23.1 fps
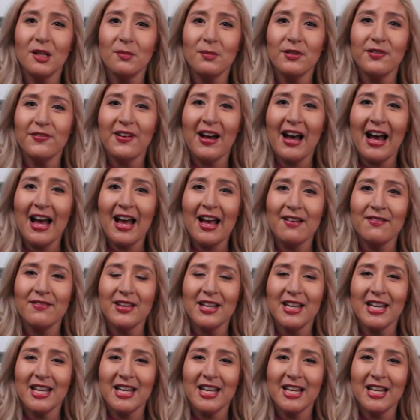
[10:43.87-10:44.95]
number 5
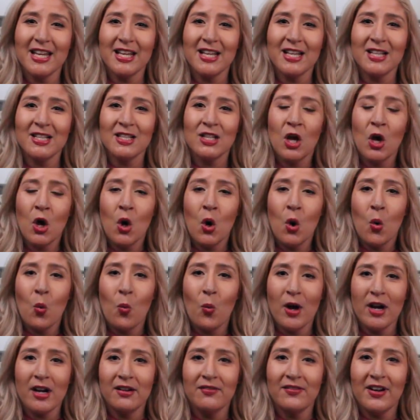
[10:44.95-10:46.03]
is,
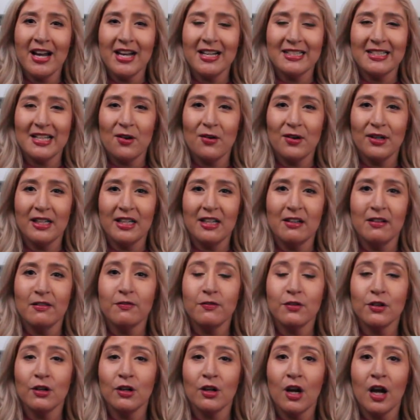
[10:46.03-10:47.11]
what advice I would give
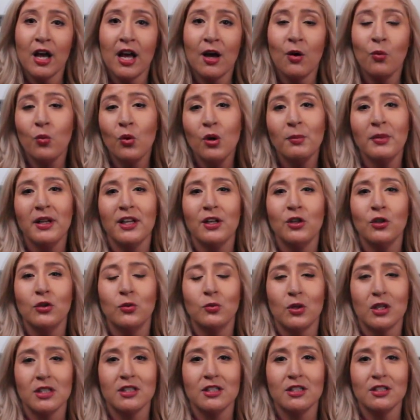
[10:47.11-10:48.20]
for a woman who
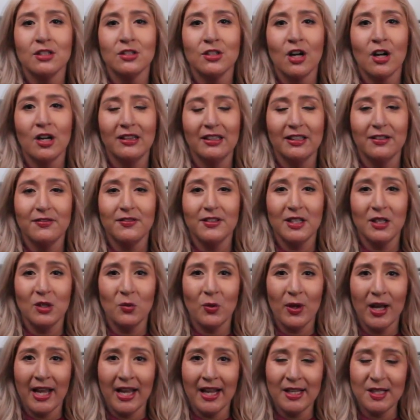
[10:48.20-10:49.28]
wants to start lifting
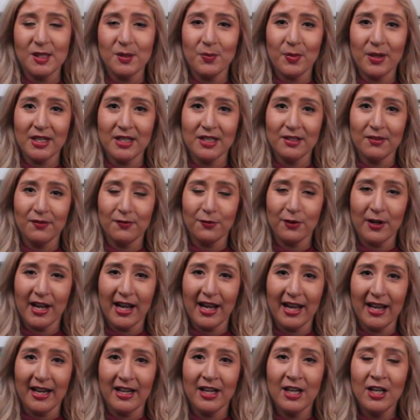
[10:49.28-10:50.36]
weights but is
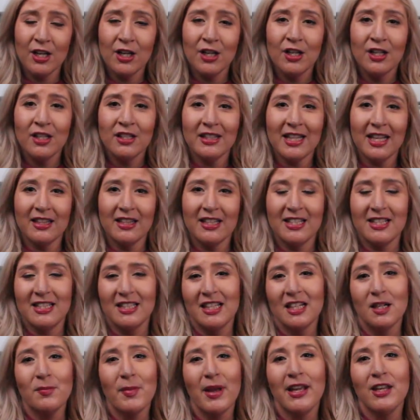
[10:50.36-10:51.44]
afraid that it's
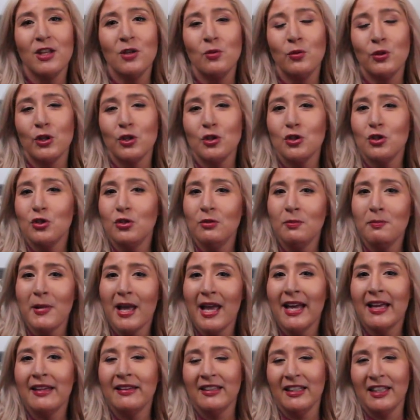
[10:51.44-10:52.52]
going to make you look too
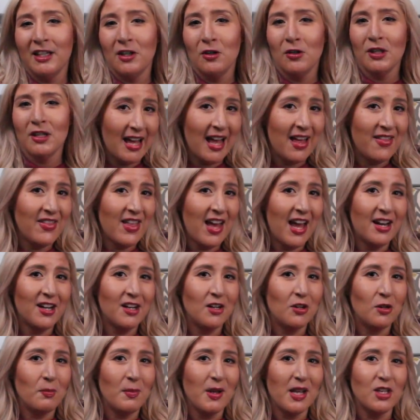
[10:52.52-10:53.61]
manly and that
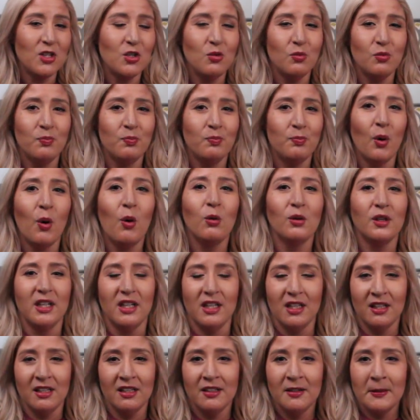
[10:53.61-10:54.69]
it'll make you
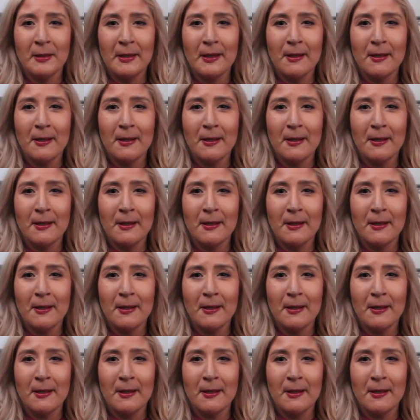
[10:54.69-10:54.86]
bulky.